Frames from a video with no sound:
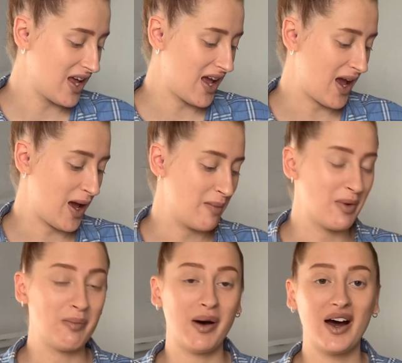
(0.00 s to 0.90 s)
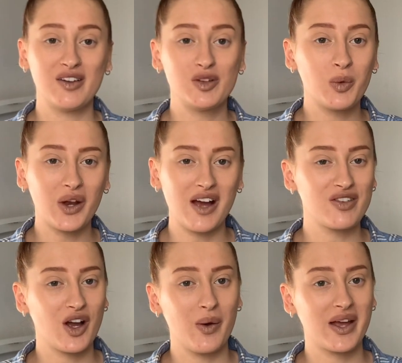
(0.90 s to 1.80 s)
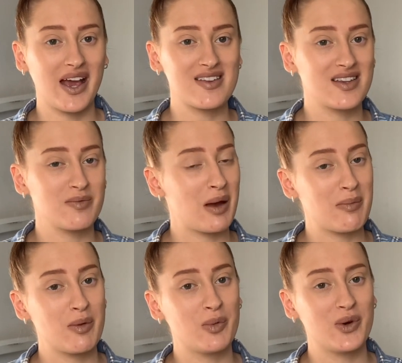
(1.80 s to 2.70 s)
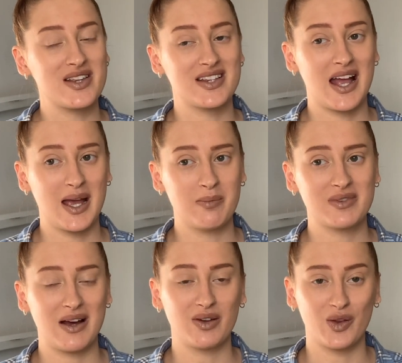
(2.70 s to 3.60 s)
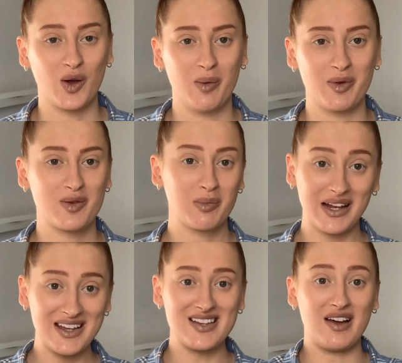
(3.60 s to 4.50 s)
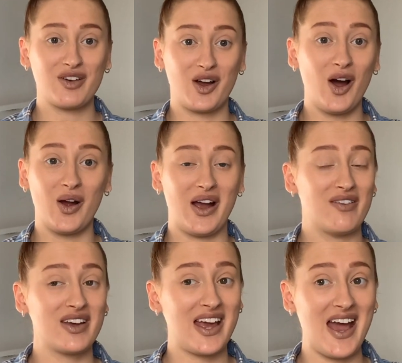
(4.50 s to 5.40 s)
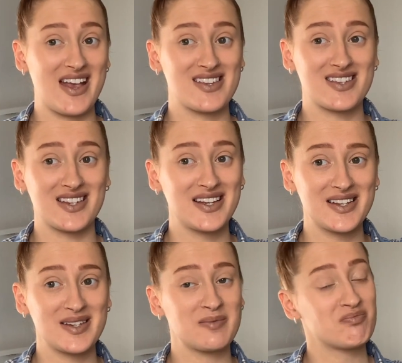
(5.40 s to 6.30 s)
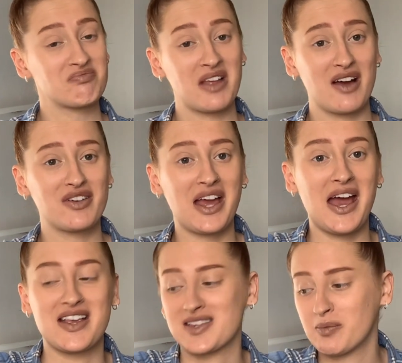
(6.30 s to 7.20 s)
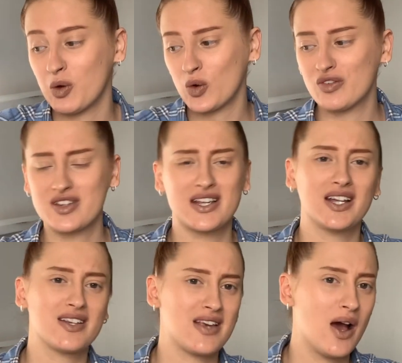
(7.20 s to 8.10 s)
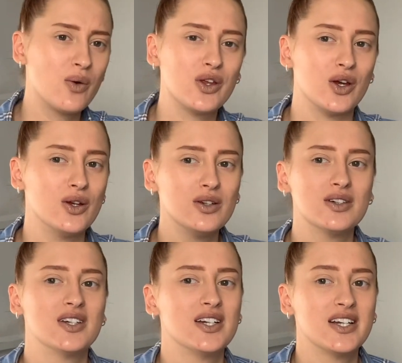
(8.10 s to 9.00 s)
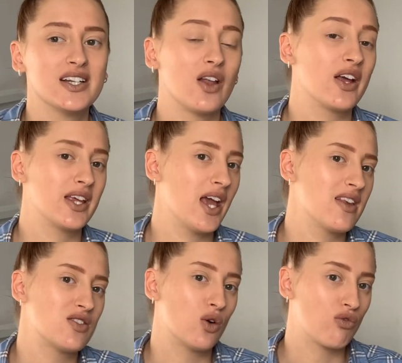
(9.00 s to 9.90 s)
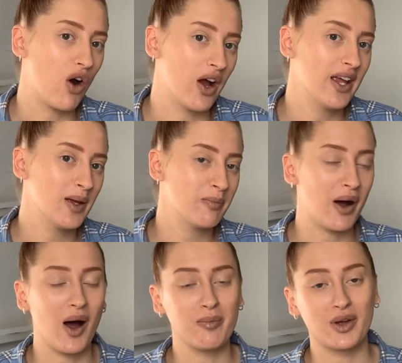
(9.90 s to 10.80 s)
But if you want to have a go at guessing baby boy's name down in the comments, please have a go. Have a guess. I'm not obviously going to tell you, like, yes, you're right, but I'll